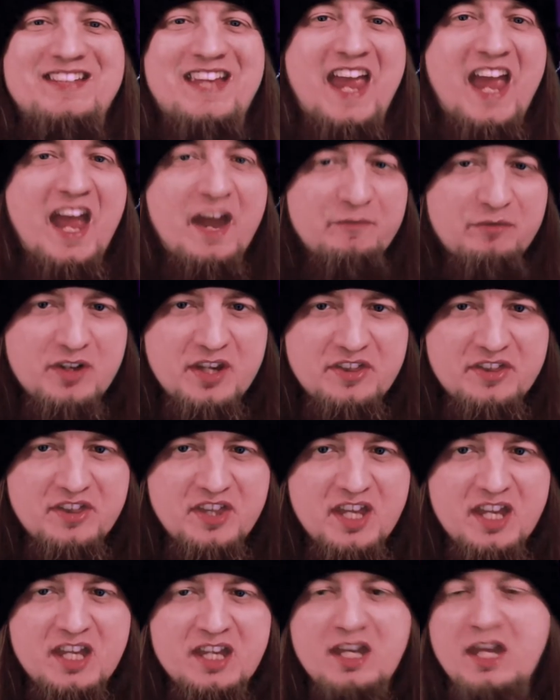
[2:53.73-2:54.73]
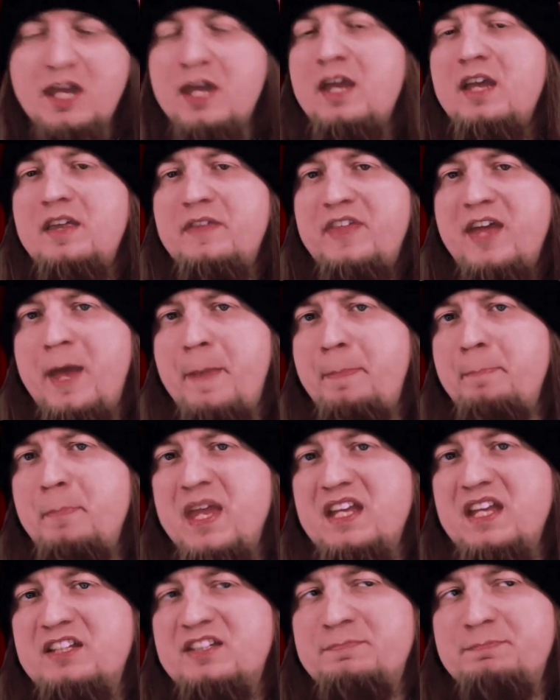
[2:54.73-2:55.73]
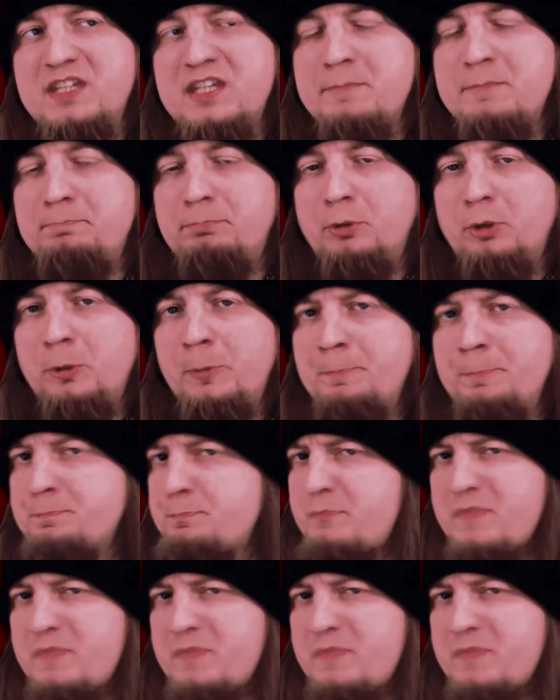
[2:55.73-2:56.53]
everything that makes people